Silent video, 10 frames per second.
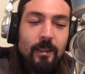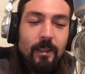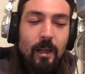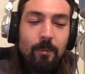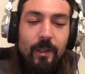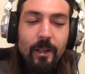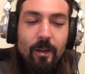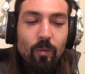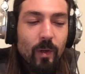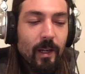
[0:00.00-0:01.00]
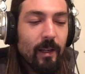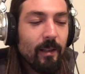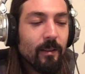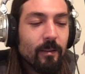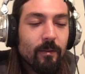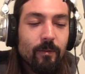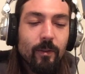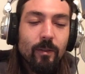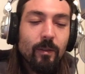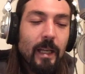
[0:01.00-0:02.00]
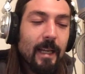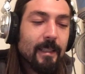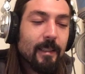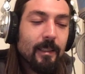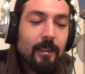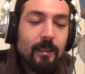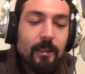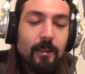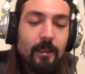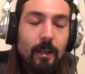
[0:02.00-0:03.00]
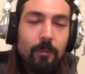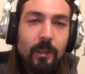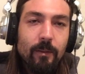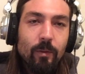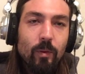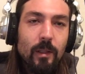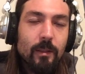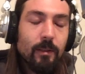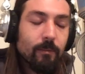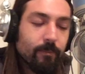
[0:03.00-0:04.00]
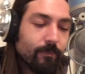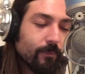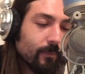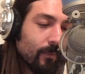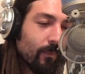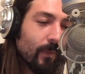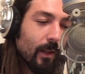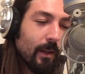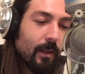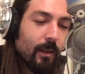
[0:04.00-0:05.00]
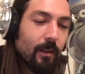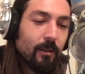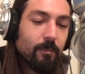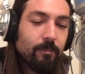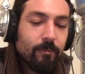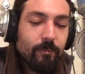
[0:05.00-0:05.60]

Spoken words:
coming their way for last season, I believe it was. And I